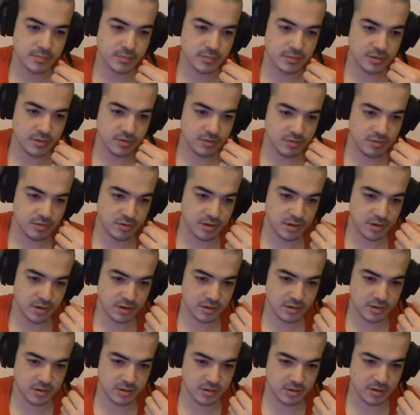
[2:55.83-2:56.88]
if you
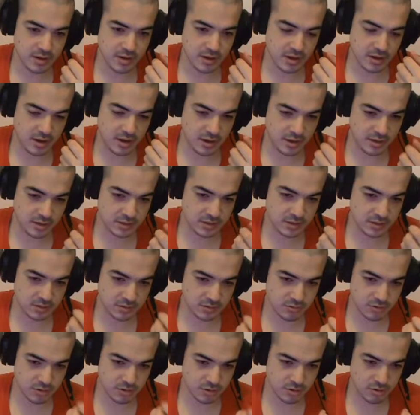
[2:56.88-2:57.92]
can't answer a
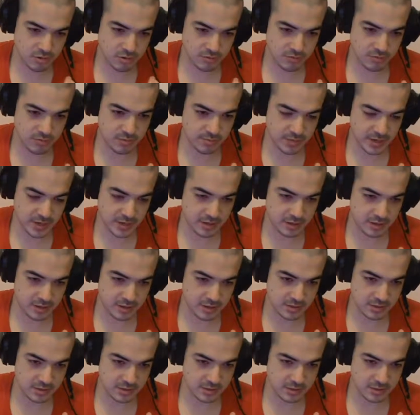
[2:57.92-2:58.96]
question from
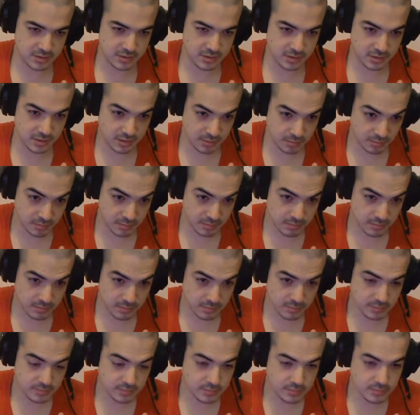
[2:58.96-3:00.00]
analyzing a sim,
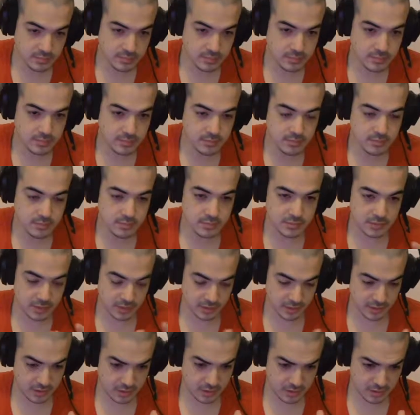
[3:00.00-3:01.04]

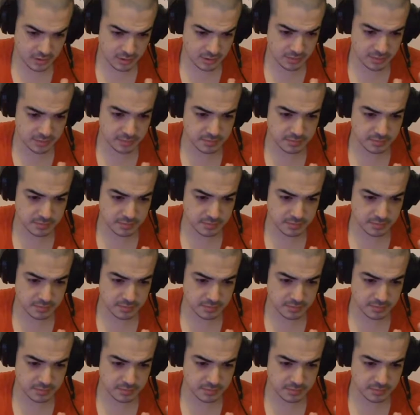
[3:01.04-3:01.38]
like here,